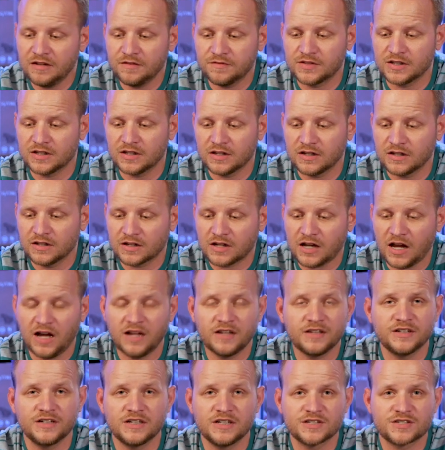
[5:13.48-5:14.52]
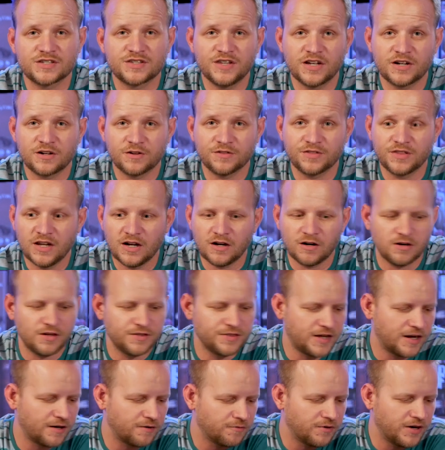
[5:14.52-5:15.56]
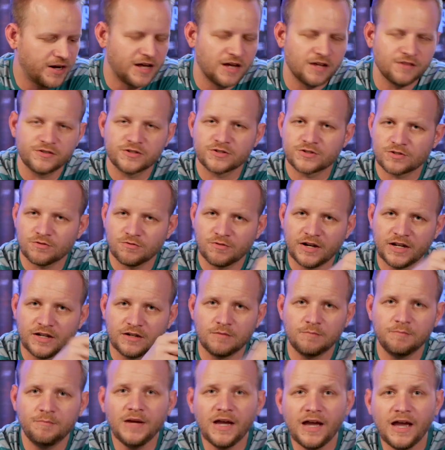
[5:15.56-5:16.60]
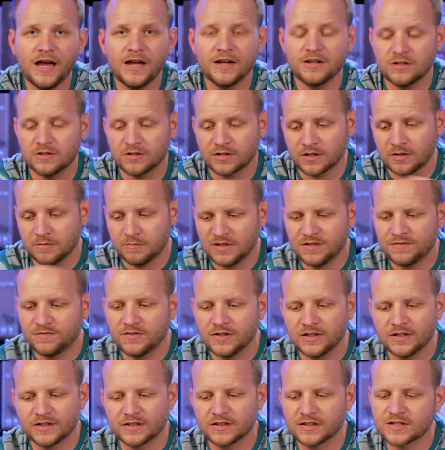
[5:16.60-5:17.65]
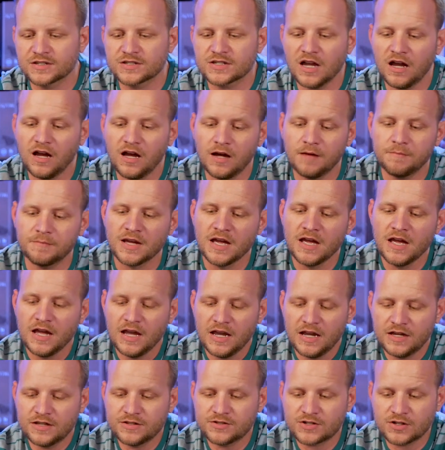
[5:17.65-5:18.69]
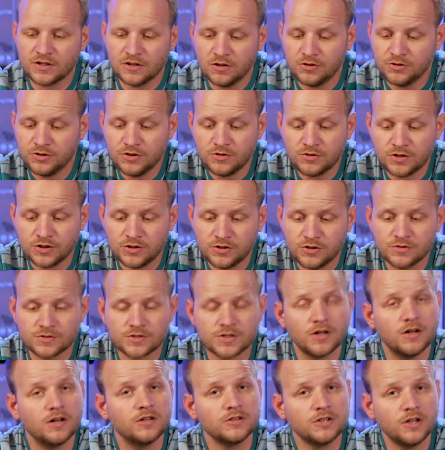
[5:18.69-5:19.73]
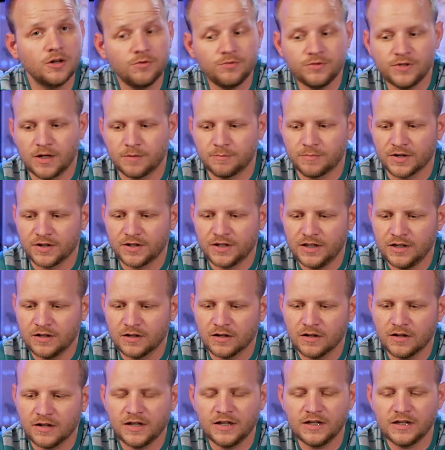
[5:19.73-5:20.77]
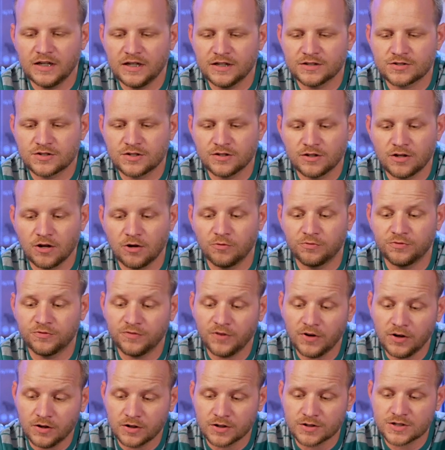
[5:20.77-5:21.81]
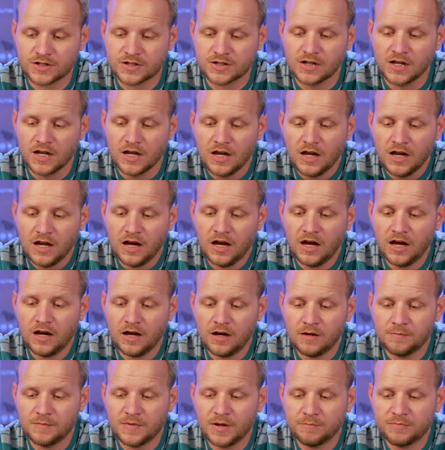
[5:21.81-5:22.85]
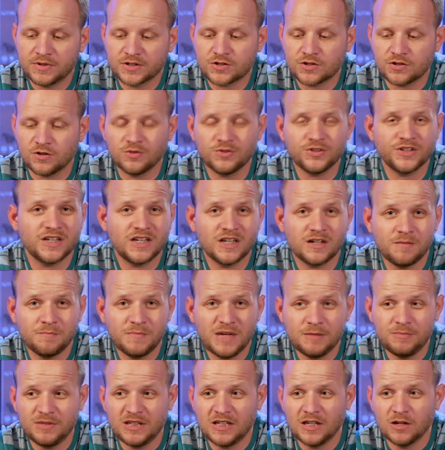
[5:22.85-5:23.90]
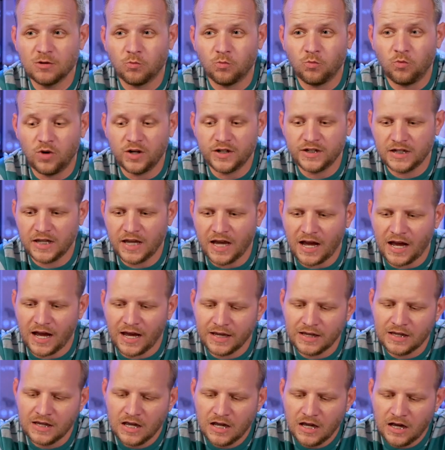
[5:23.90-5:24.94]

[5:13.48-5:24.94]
of the colonists that are there on that round. There's a random bag. You're going to be filling this up. And so you could use a low number here and get to go first. But you're only going to maybe get one guy.